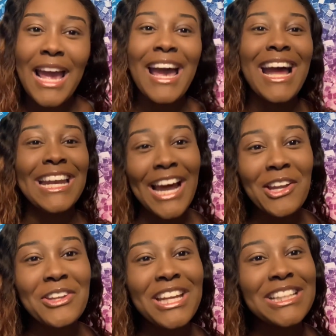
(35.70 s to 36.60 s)
I
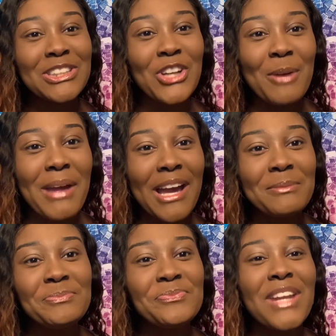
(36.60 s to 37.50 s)
downloaded the Instagram app.
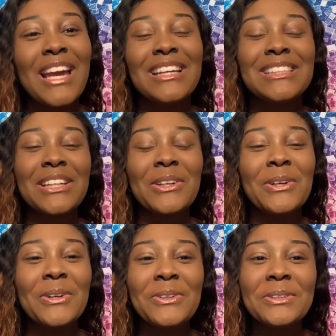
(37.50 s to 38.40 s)

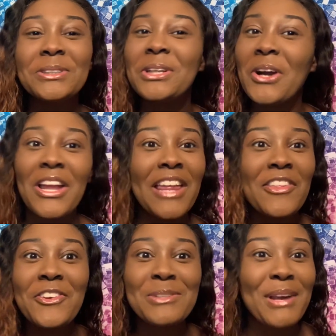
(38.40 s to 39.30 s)
So girl, all I have
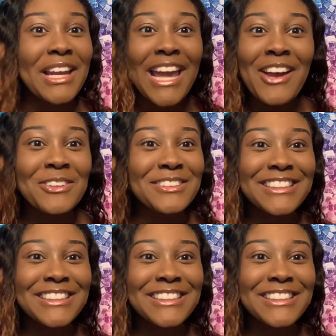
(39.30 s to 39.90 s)
to do is make an account.